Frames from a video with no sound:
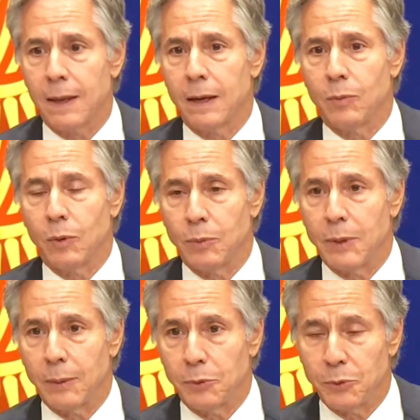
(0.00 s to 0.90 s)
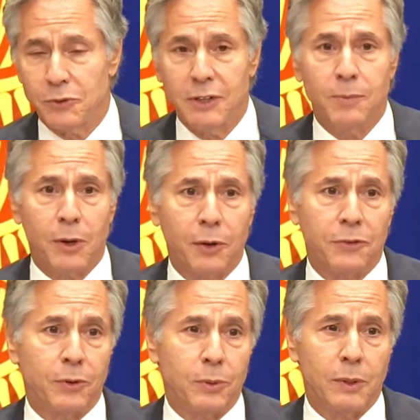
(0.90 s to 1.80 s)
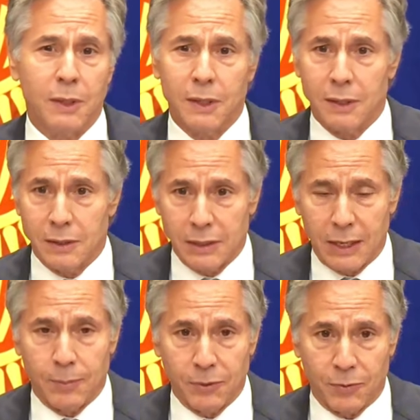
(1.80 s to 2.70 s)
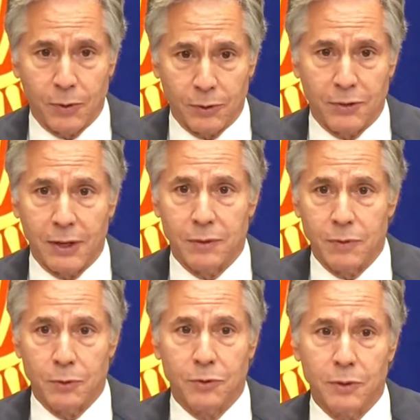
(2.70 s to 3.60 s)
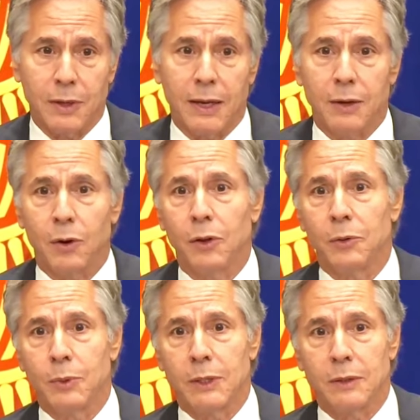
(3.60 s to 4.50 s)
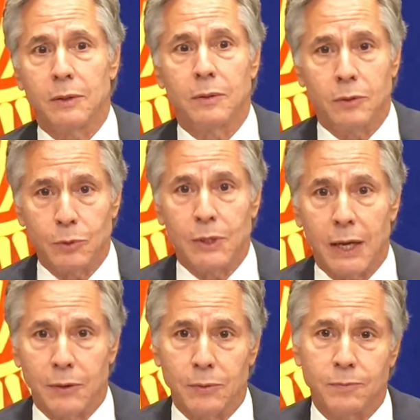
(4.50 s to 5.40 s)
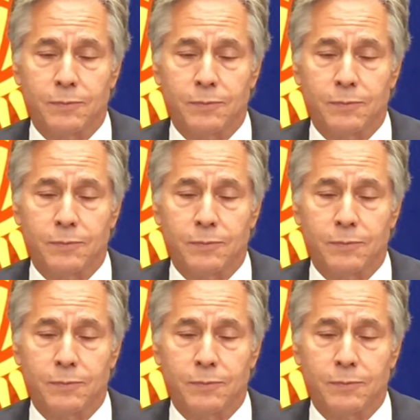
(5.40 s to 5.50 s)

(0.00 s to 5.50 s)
uh, what we've been able to achieve, but also to keep us focused on the future and all that we can do together.